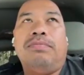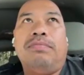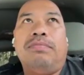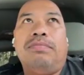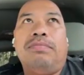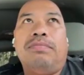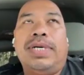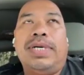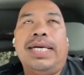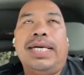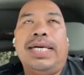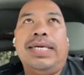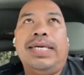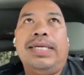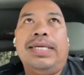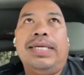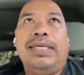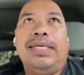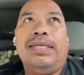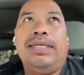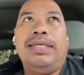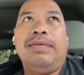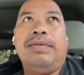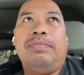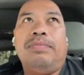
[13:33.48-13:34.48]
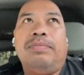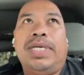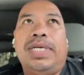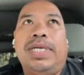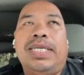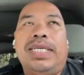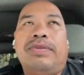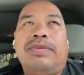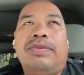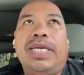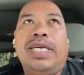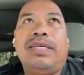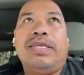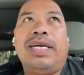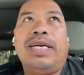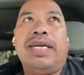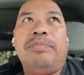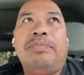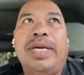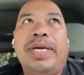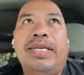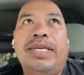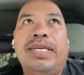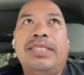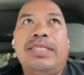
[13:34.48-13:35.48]
my great
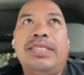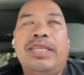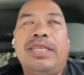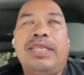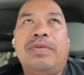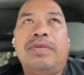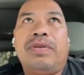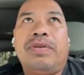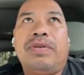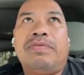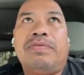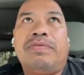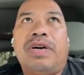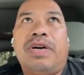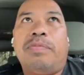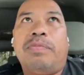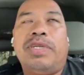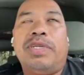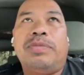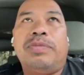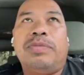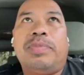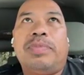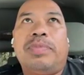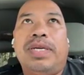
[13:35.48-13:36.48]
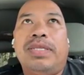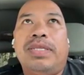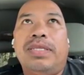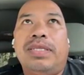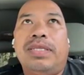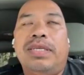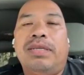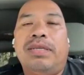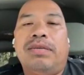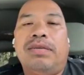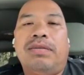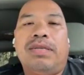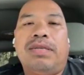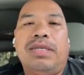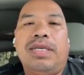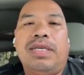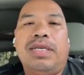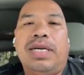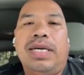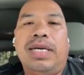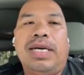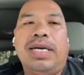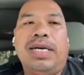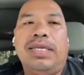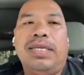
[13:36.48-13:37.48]
grandparents, they were farmers, but I
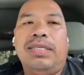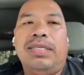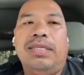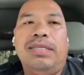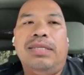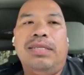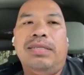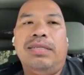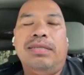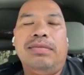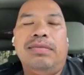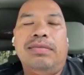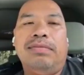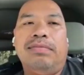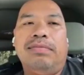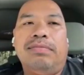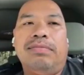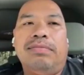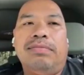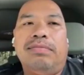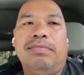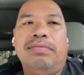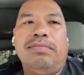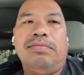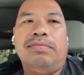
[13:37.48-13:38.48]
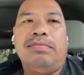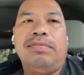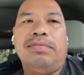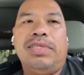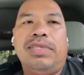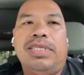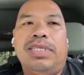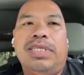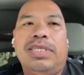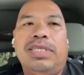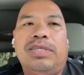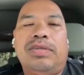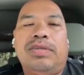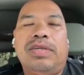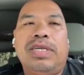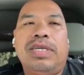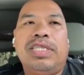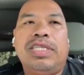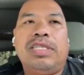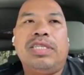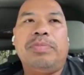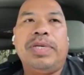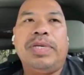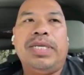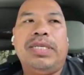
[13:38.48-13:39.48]
had zero
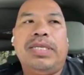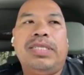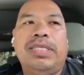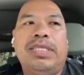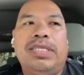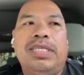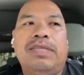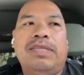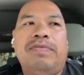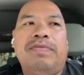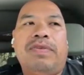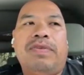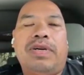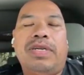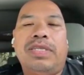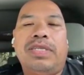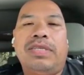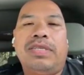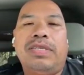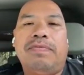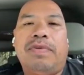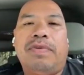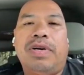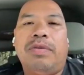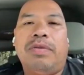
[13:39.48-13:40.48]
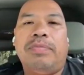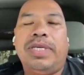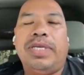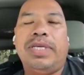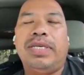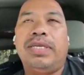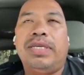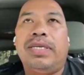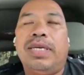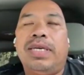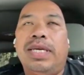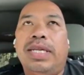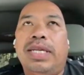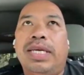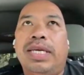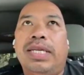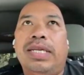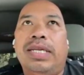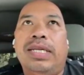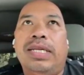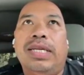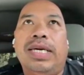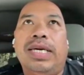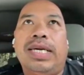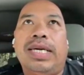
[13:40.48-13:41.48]
experience as far as farming. And
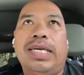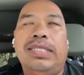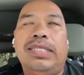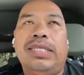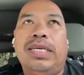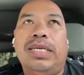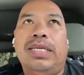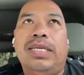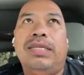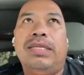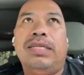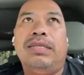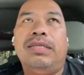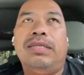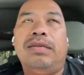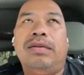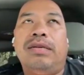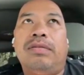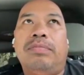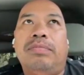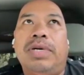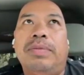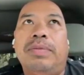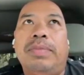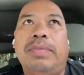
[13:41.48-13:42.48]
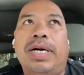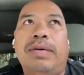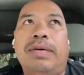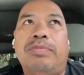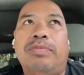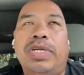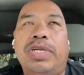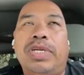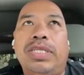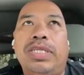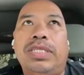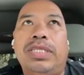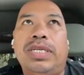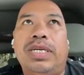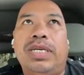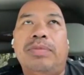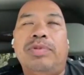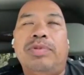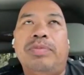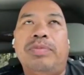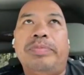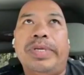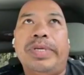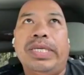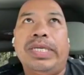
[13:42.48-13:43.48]
then, like I said, my mom raised a
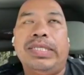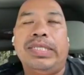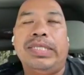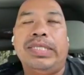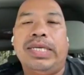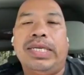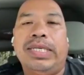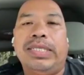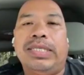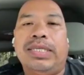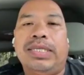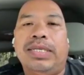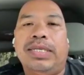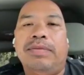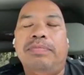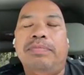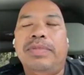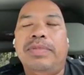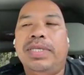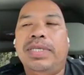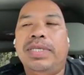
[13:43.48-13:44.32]
couple pigs at a time.